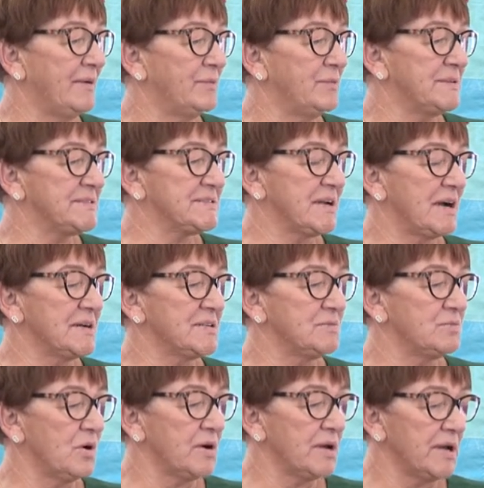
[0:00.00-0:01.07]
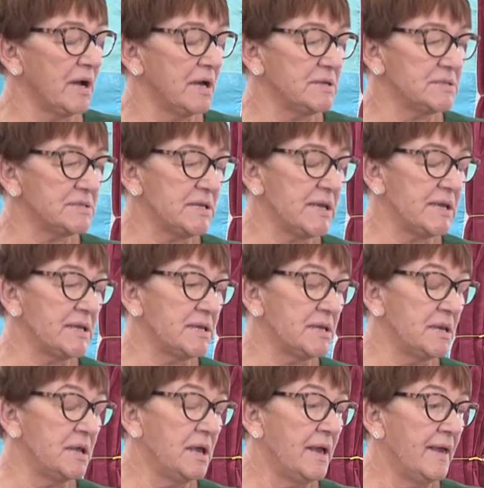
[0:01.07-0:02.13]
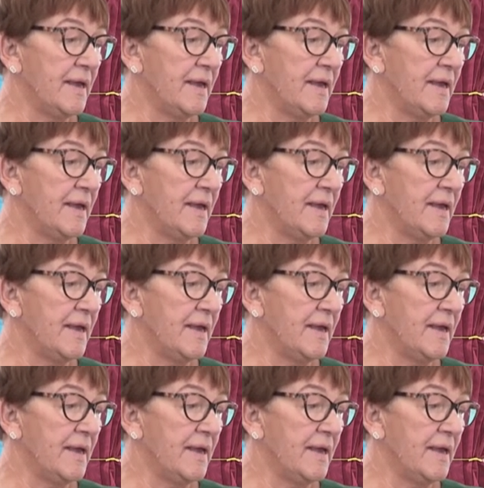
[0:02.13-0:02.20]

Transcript: We started working on it in